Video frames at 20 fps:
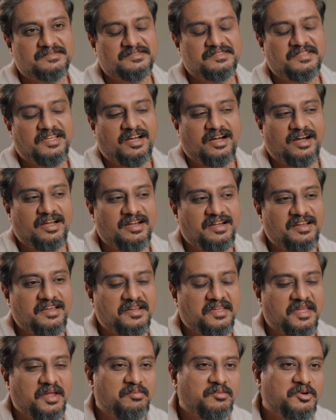The
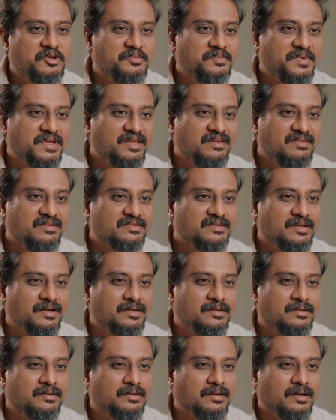idea came to me
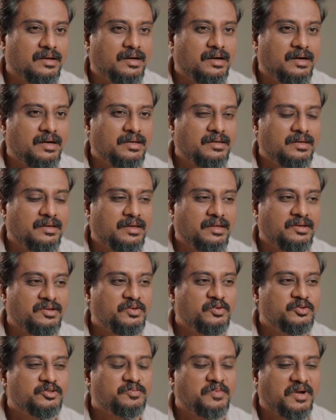that I can
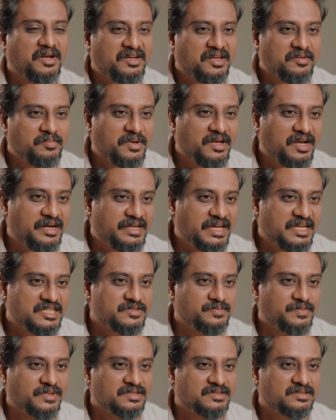use multiple
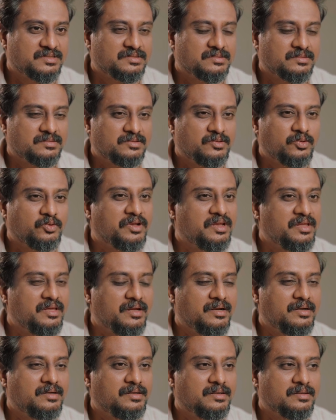attachments to
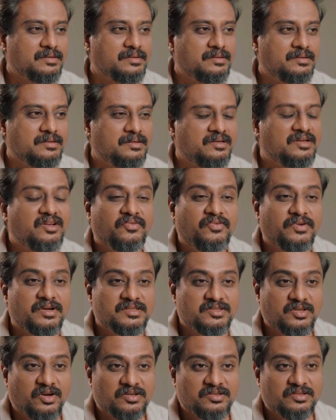create
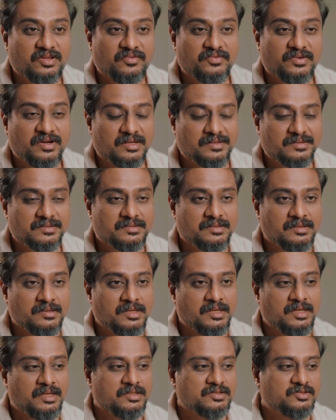different sorts of guns.
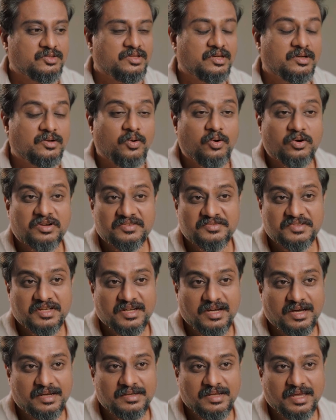So the core of the
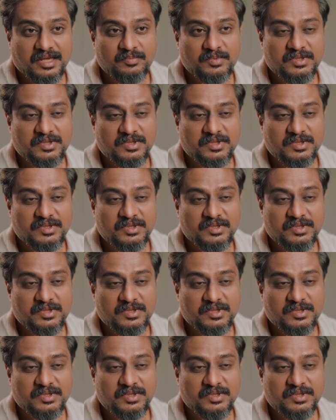gun can